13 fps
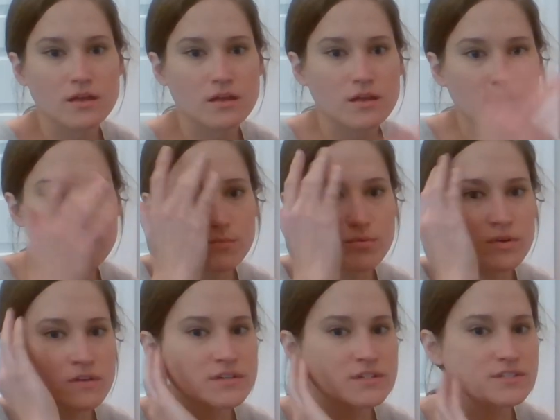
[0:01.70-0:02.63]
In the
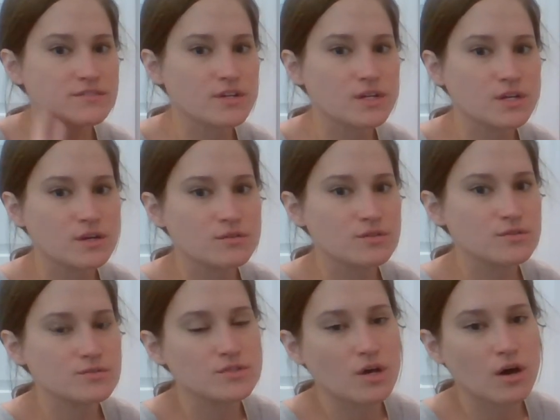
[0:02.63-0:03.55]
previous video,
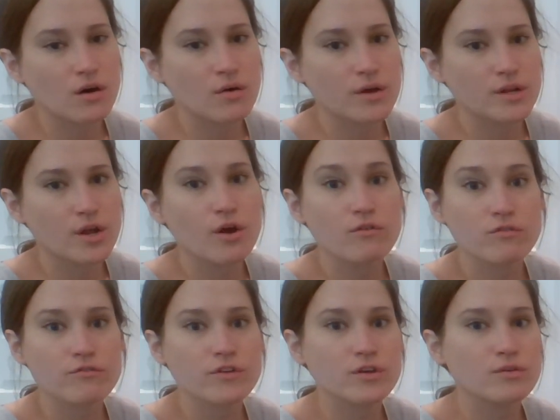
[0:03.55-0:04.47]
you saw an
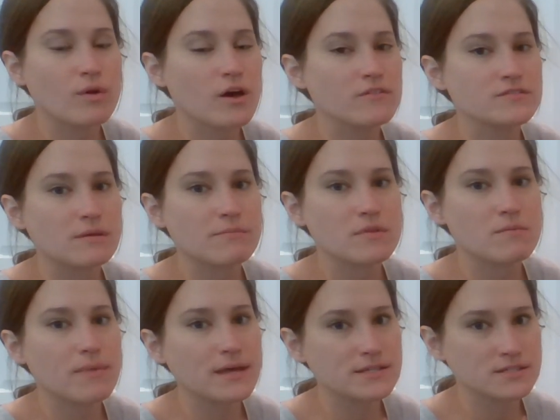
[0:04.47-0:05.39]
overview of some of the
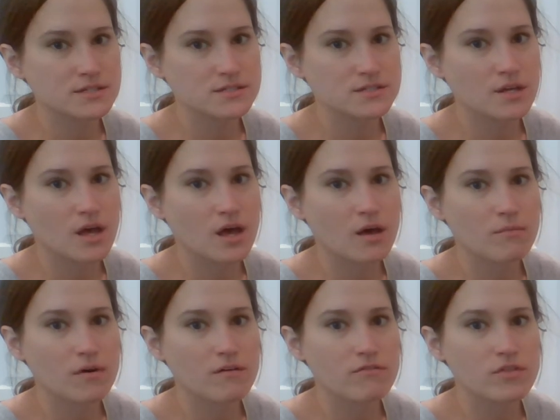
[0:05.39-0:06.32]
basics
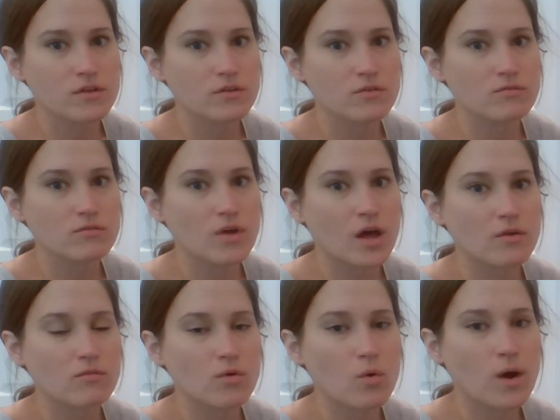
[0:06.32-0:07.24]
of the
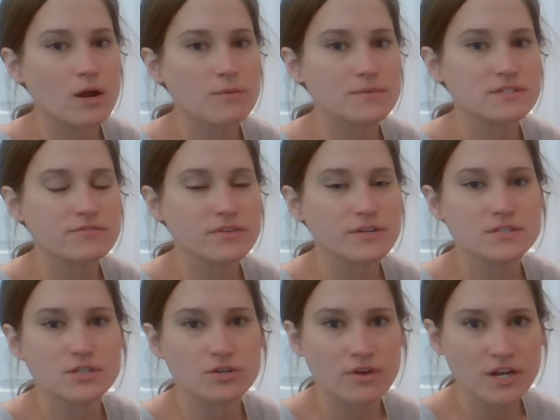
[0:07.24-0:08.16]
requirements of
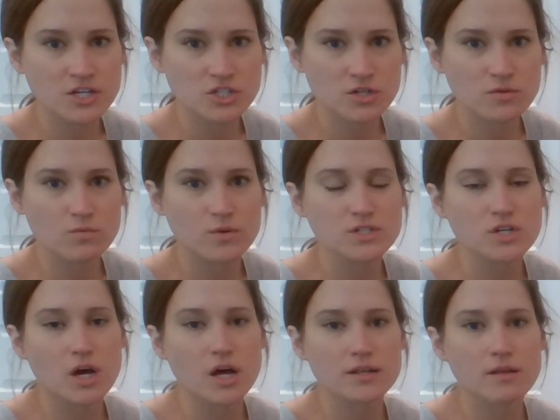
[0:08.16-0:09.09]
consideration. We
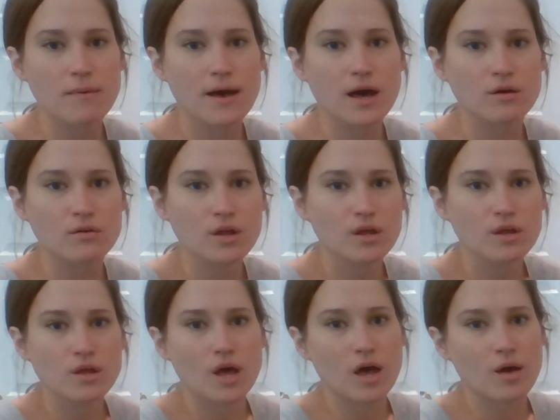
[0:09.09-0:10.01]
talked about
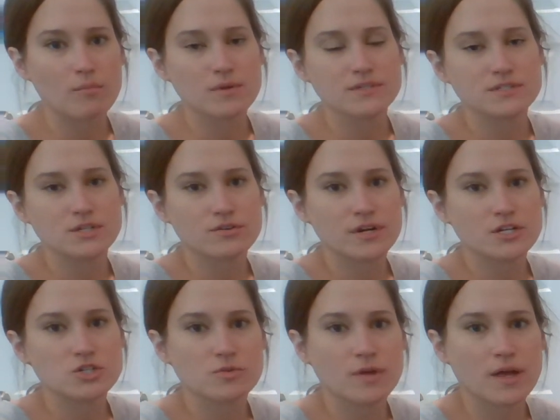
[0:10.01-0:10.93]

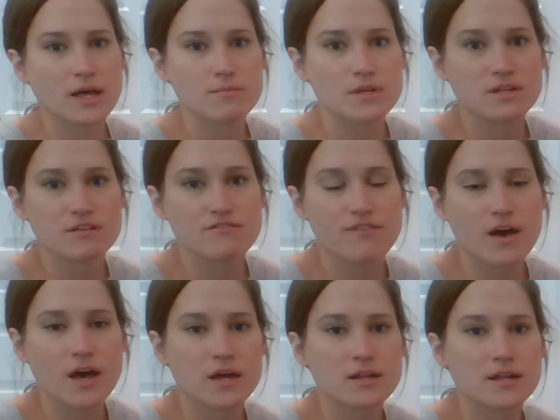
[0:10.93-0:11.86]
consideration kind of being
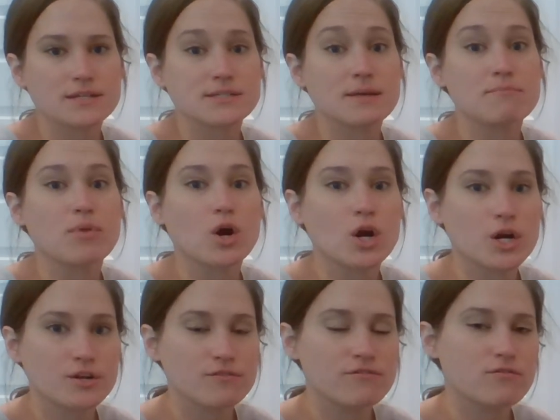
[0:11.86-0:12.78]
defined as a
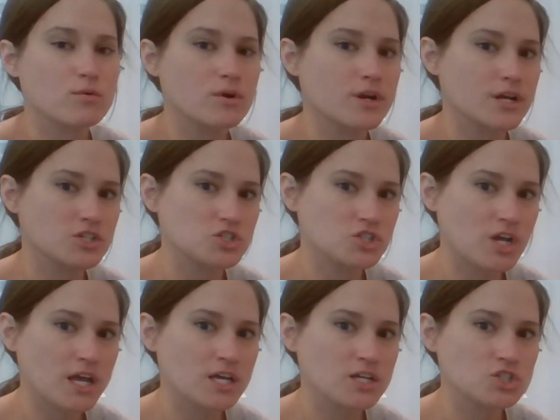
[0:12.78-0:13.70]
bargain for
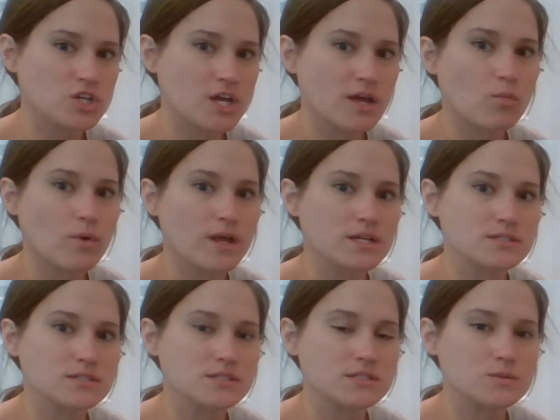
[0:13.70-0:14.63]
exchange and went
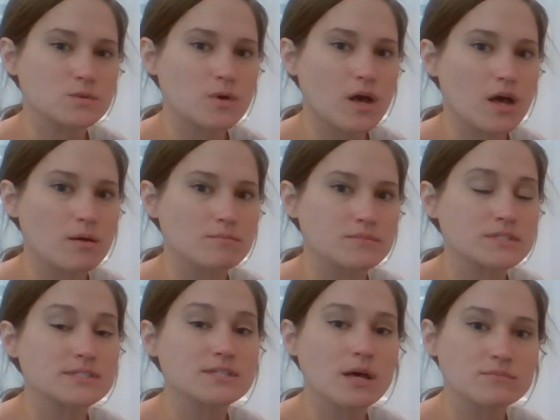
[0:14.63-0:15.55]
into
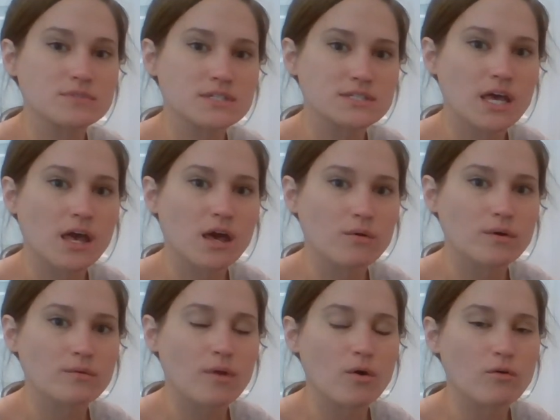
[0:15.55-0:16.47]
some
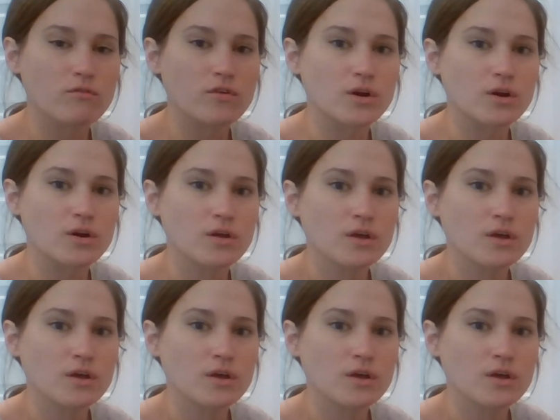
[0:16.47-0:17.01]
detail over